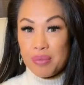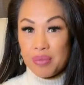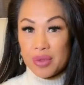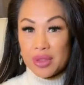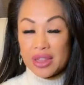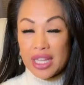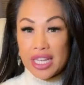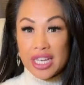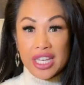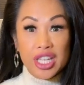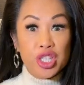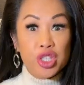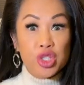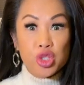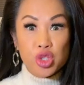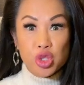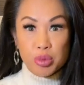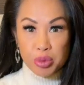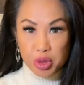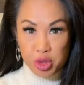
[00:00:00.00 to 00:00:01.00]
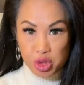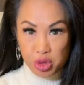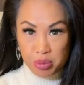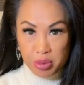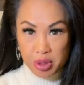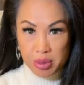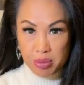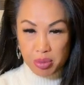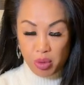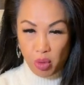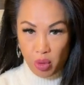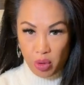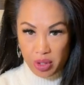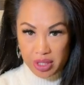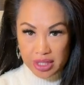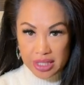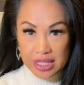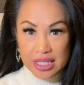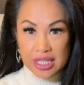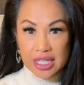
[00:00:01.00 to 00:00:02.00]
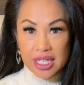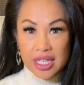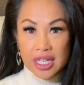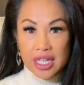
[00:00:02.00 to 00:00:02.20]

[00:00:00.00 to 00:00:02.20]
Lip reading: Lighting is super, super important.